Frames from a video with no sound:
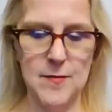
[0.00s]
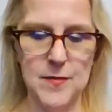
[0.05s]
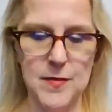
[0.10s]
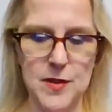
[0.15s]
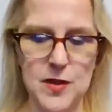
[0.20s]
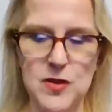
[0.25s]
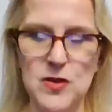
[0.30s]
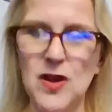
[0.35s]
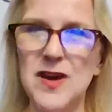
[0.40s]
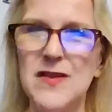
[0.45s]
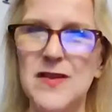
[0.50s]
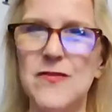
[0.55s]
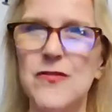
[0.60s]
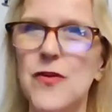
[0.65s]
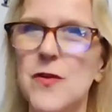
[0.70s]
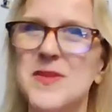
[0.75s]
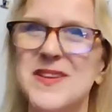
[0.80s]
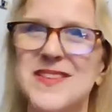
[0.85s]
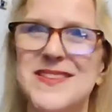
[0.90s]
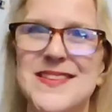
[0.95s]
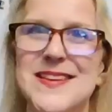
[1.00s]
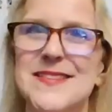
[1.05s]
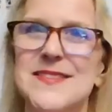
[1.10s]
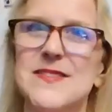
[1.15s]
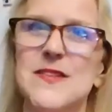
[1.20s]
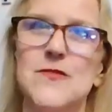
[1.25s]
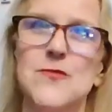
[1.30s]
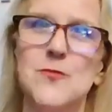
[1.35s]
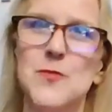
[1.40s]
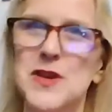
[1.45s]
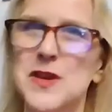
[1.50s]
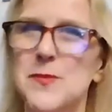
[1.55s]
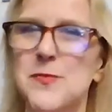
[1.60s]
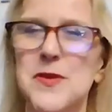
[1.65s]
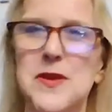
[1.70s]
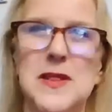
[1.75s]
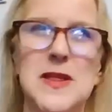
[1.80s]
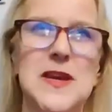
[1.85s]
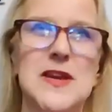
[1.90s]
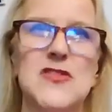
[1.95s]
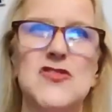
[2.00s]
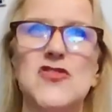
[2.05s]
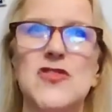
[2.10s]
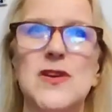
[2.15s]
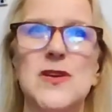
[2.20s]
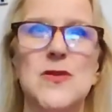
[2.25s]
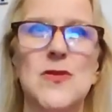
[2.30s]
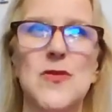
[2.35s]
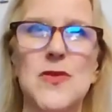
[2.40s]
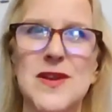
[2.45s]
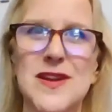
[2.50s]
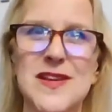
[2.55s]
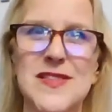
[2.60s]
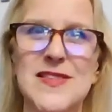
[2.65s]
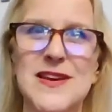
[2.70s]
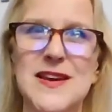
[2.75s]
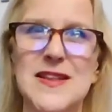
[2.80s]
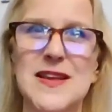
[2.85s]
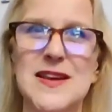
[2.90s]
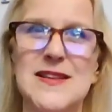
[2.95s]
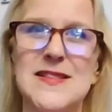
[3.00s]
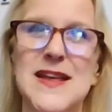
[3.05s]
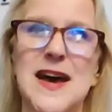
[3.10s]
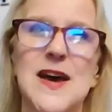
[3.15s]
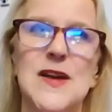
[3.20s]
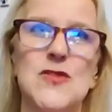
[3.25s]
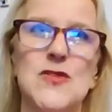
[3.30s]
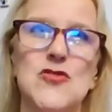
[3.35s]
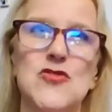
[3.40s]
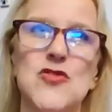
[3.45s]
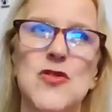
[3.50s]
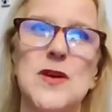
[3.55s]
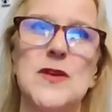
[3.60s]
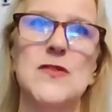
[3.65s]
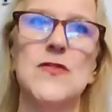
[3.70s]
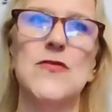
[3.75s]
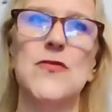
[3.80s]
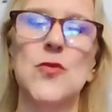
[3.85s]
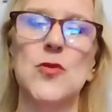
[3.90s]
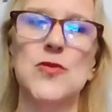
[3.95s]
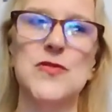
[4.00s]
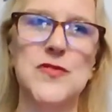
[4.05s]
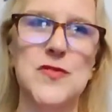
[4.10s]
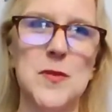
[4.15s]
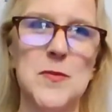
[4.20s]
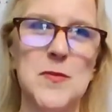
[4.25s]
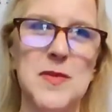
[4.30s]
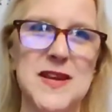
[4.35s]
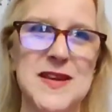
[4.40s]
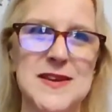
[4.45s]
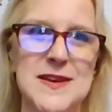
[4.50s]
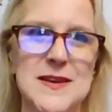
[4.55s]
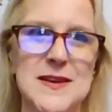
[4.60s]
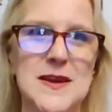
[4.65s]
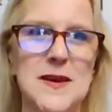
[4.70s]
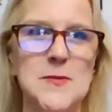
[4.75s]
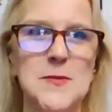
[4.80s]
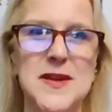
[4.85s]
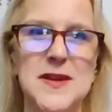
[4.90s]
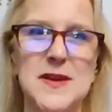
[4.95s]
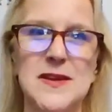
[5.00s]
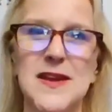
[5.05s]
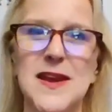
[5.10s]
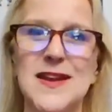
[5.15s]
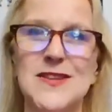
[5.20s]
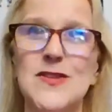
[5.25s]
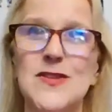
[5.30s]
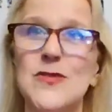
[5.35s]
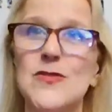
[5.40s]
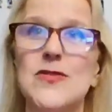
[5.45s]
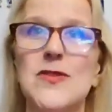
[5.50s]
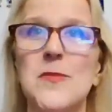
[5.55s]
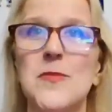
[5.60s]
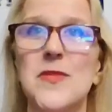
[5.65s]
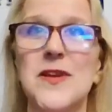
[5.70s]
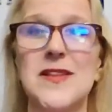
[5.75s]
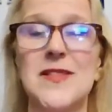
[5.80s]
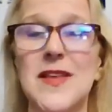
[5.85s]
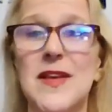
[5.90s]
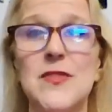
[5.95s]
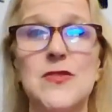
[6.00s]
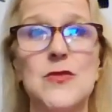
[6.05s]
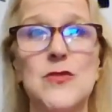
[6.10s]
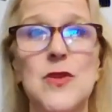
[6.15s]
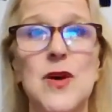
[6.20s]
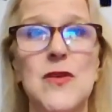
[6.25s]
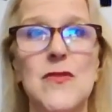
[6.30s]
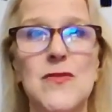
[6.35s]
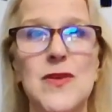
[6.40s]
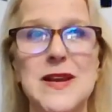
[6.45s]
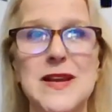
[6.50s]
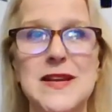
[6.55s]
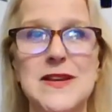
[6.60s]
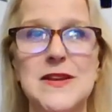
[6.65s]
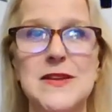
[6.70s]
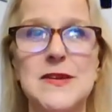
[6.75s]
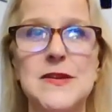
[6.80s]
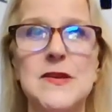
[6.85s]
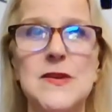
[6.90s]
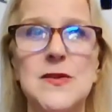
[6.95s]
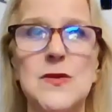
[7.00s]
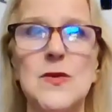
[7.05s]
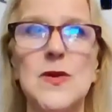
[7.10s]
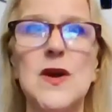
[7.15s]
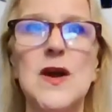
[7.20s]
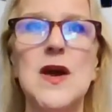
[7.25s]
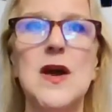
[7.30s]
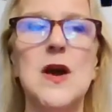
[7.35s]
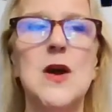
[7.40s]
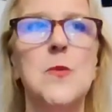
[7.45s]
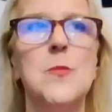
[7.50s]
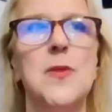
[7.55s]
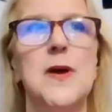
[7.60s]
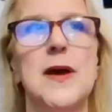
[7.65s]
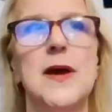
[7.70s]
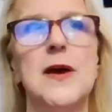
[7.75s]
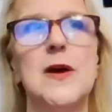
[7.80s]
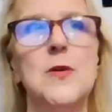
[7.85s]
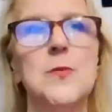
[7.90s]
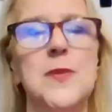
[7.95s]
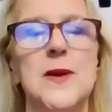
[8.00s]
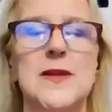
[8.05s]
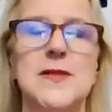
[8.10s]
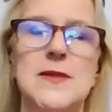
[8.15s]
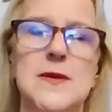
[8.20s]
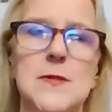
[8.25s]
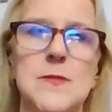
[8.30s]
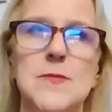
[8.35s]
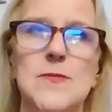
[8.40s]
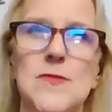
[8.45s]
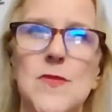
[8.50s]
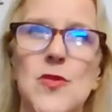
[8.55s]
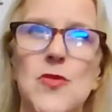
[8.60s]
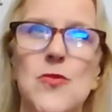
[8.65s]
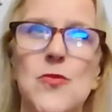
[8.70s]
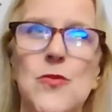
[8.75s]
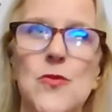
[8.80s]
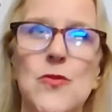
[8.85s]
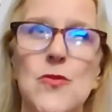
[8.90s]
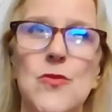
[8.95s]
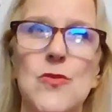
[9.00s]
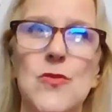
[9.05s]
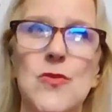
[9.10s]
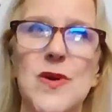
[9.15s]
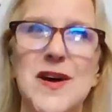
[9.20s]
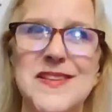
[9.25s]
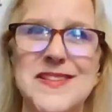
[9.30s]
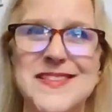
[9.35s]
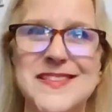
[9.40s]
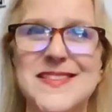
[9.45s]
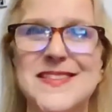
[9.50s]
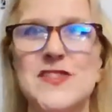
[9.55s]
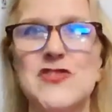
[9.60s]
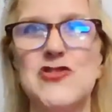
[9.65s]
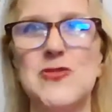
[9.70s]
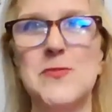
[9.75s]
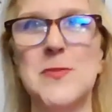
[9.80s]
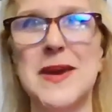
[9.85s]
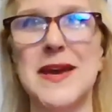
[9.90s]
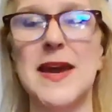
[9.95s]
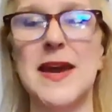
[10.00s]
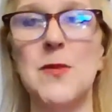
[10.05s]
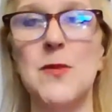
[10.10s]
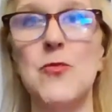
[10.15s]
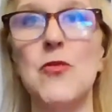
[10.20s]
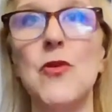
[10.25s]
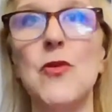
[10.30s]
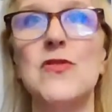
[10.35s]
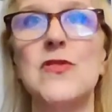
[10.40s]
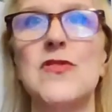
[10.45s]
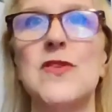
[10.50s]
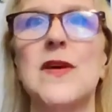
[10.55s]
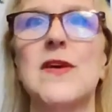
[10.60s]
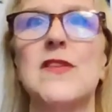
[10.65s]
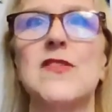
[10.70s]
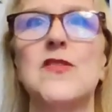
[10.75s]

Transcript: Not from a sense of manipulation or anything like that, or trying to force somebody to come in and do something that they're not ready to do, but helping them through a decision-making process